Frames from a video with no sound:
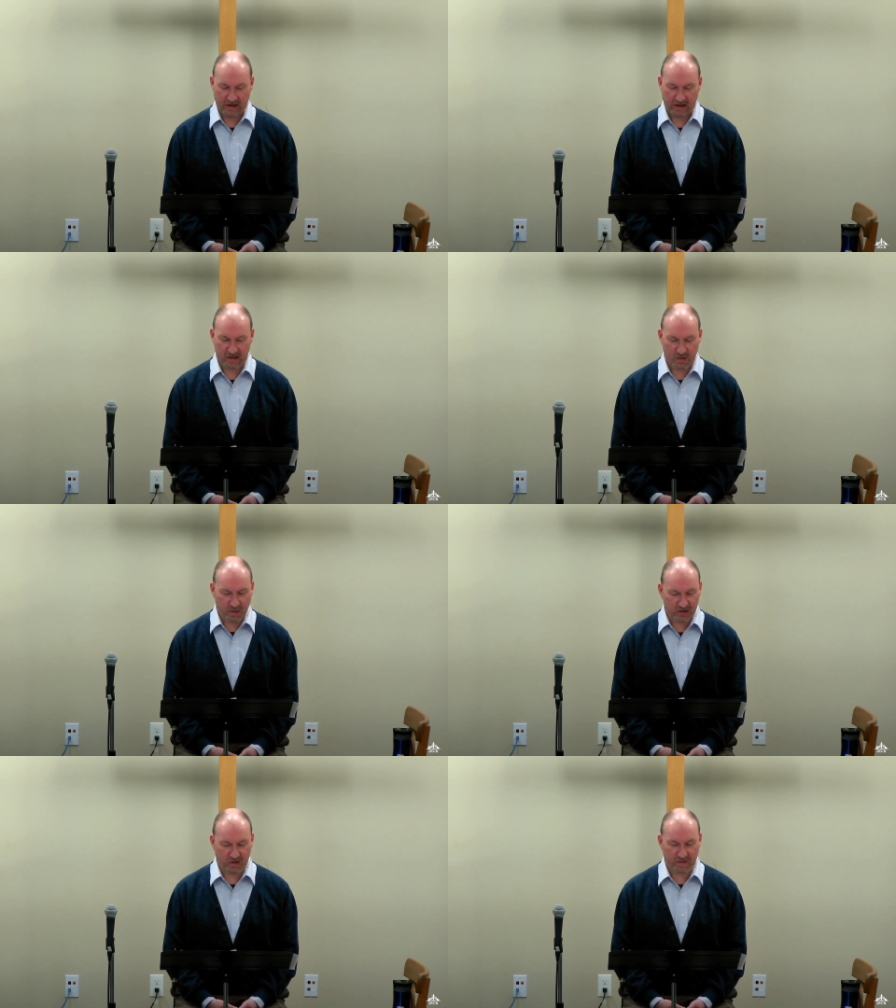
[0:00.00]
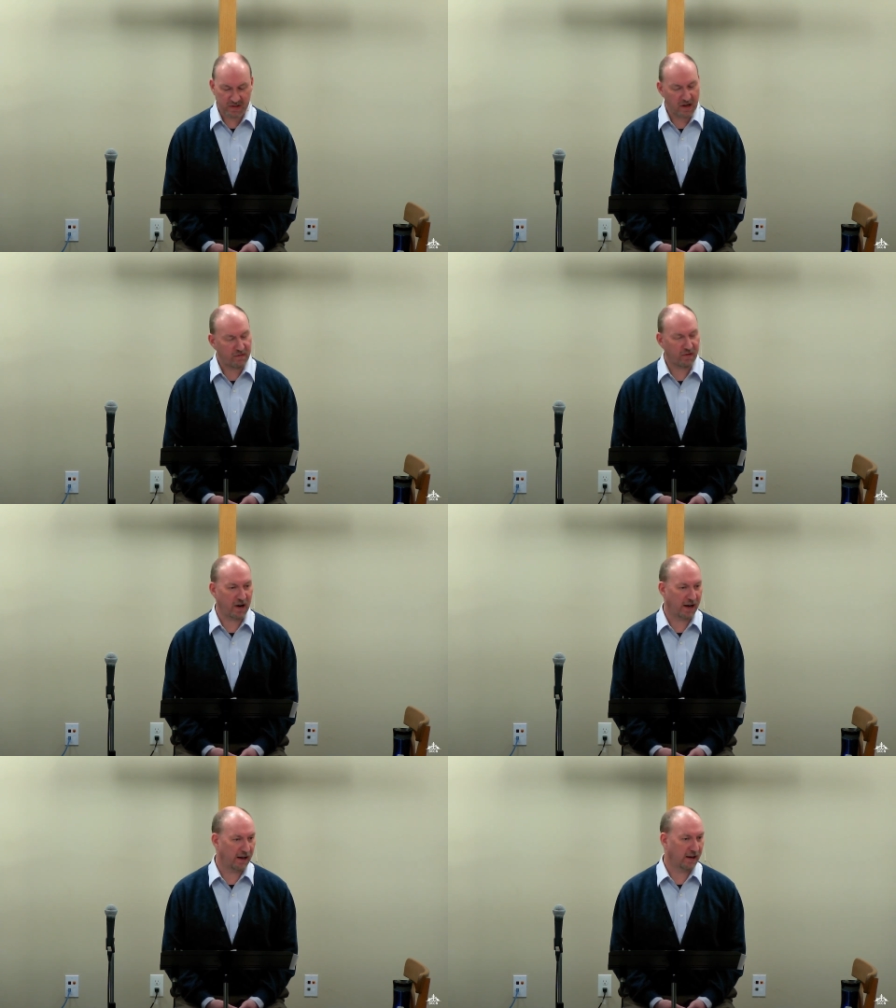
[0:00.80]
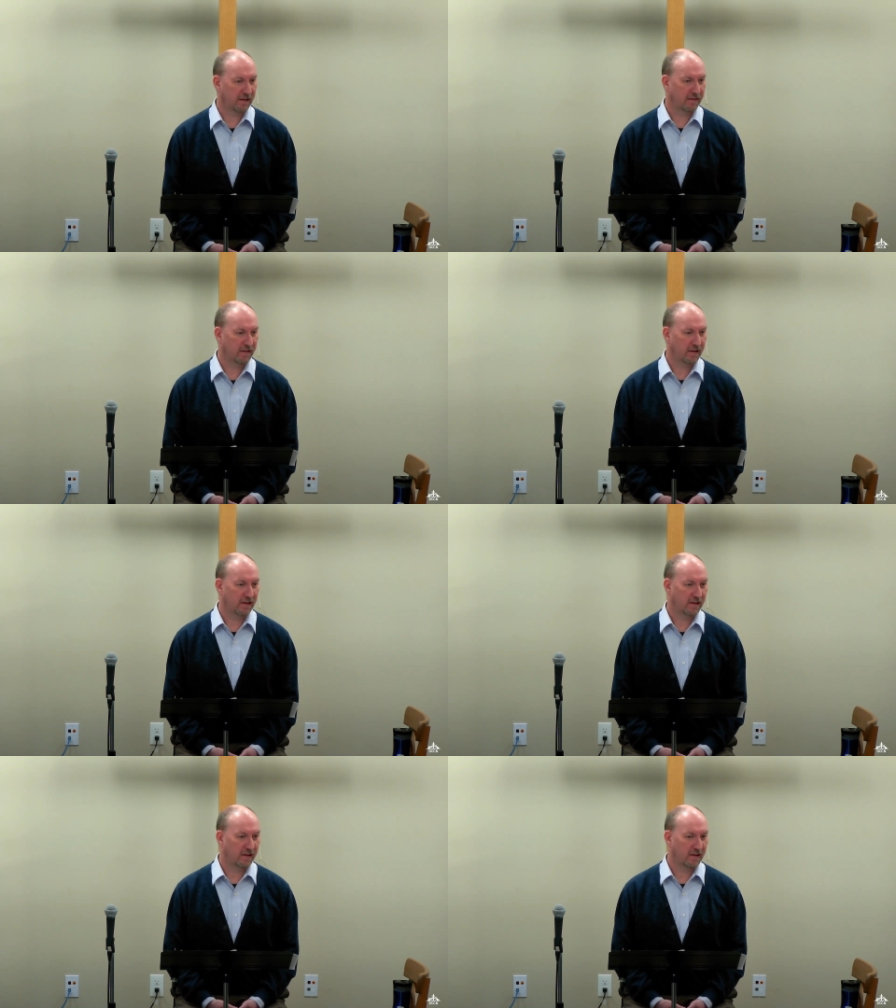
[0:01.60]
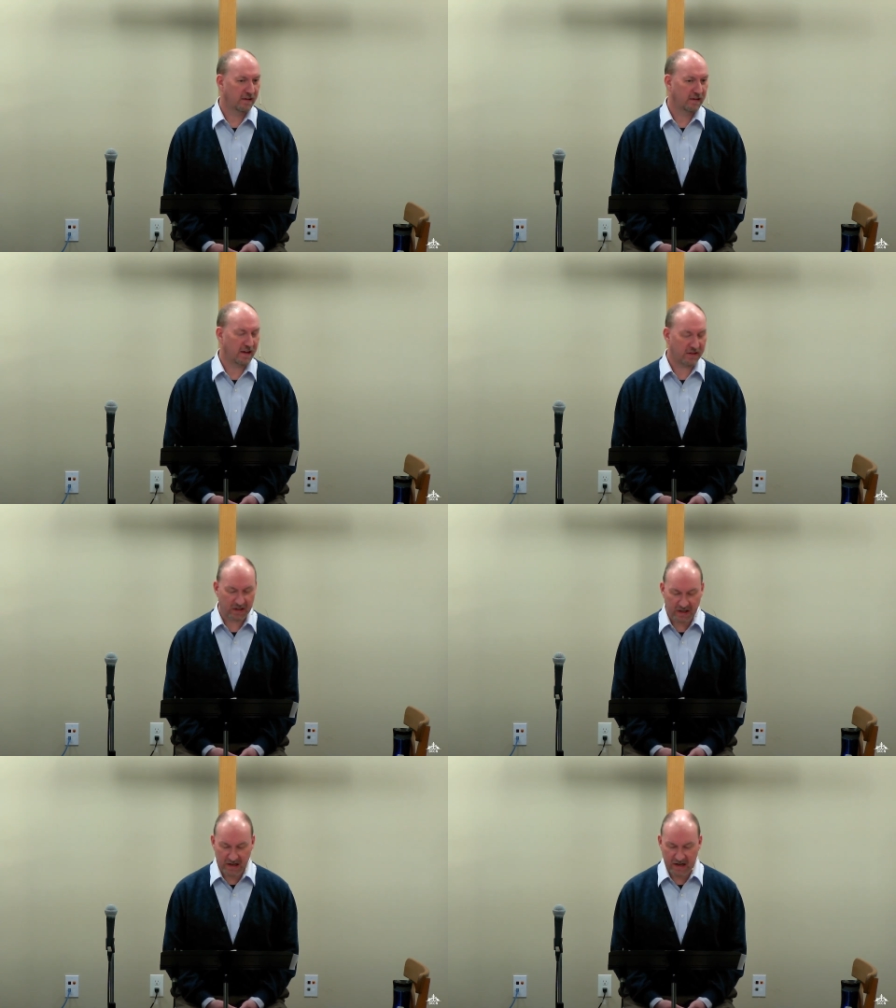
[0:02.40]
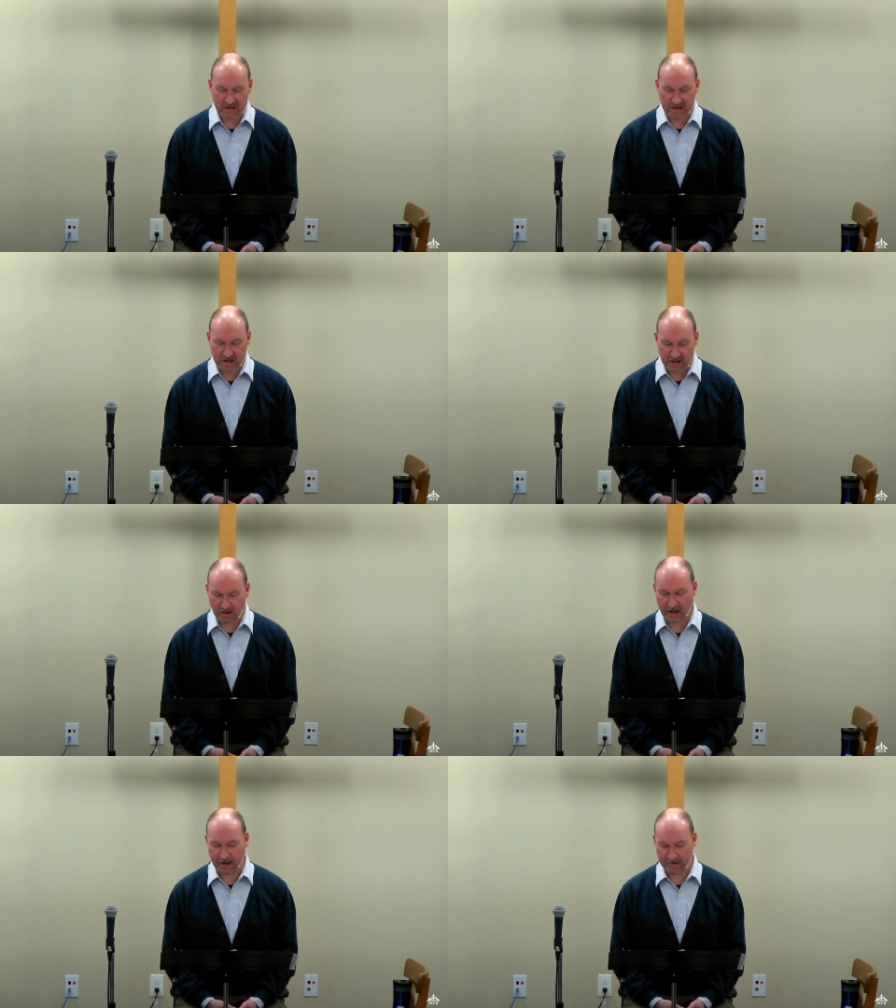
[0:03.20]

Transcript: It's a picture of suffering, yet the key to healing.